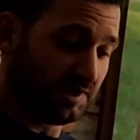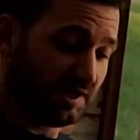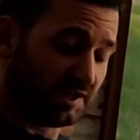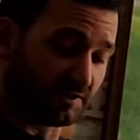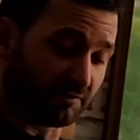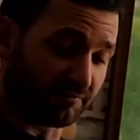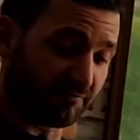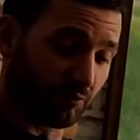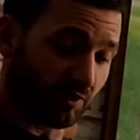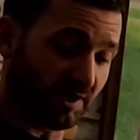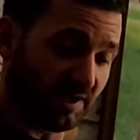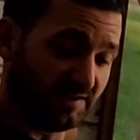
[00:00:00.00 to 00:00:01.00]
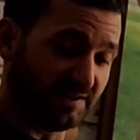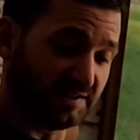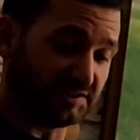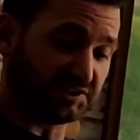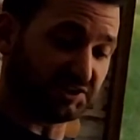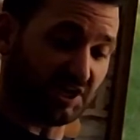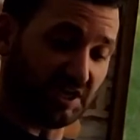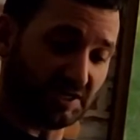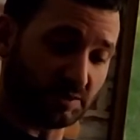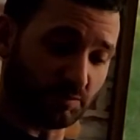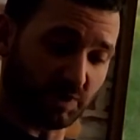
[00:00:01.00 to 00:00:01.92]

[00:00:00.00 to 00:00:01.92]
and her forehead didn't shine the way